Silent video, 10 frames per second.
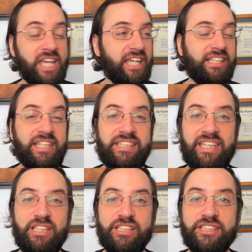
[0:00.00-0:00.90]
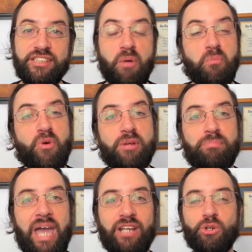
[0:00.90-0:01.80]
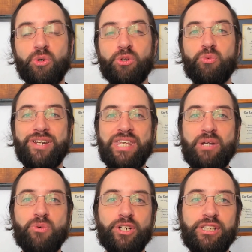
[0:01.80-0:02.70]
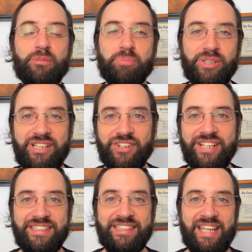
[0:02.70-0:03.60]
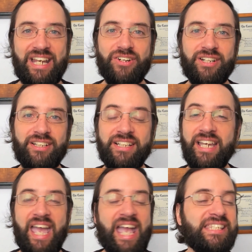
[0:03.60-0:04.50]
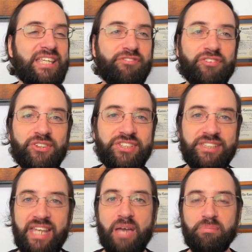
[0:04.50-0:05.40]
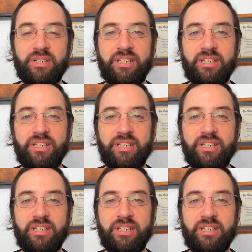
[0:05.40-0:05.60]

at least get somewhere back toward where they were in the pre-crisis era as a first step.